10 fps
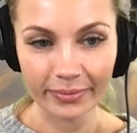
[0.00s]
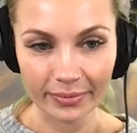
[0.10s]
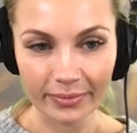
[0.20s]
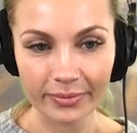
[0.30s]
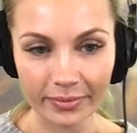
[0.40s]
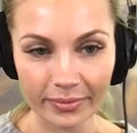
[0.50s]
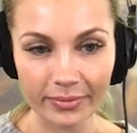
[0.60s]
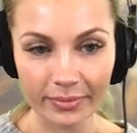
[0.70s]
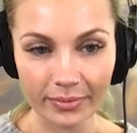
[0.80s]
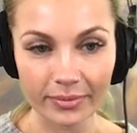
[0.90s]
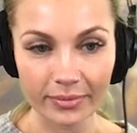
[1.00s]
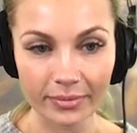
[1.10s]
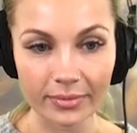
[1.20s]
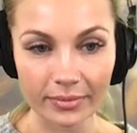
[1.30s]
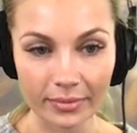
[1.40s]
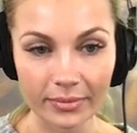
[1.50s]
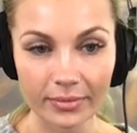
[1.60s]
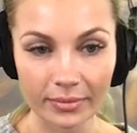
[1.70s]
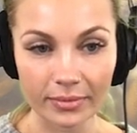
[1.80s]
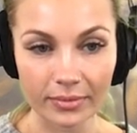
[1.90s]

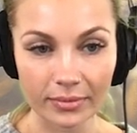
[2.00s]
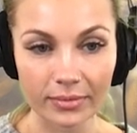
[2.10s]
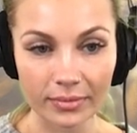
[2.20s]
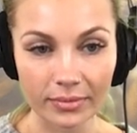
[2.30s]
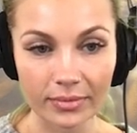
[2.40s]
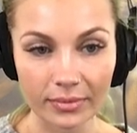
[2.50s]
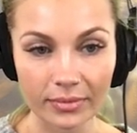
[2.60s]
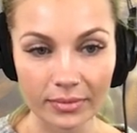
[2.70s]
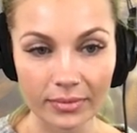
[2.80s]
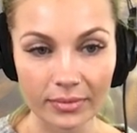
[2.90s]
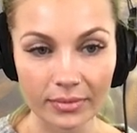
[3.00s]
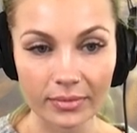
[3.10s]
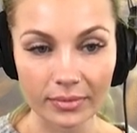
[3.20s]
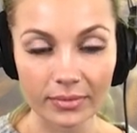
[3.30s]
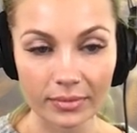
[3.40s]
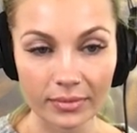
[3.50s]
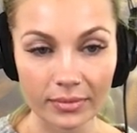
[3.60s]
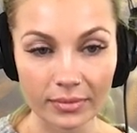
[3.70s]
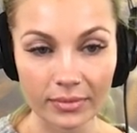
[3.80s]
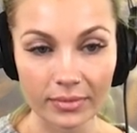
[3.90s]

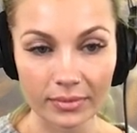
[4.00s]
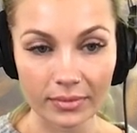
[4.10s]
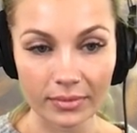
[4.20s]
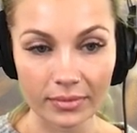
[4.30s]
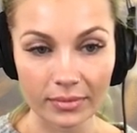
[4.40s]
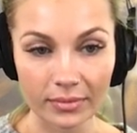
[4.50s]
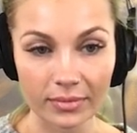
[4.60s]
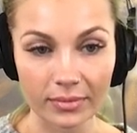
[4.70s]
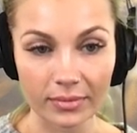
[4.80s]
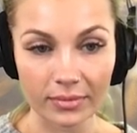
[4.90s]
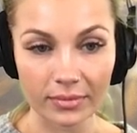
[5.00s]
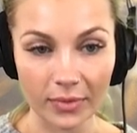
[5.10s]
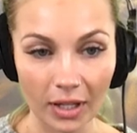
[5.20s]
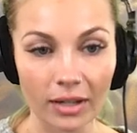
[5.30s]
[no speech]